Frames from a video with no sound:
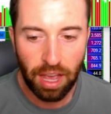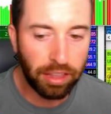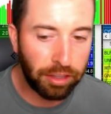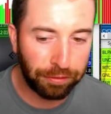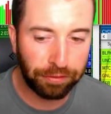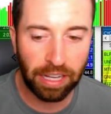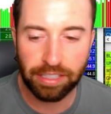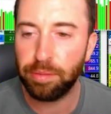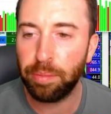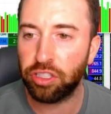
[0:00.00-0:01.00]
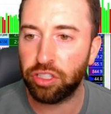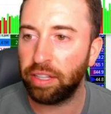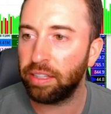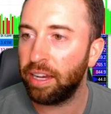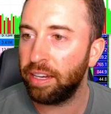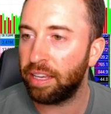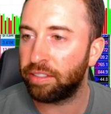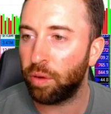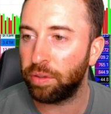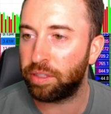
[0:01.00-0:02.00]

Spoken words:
The flexible trend line is going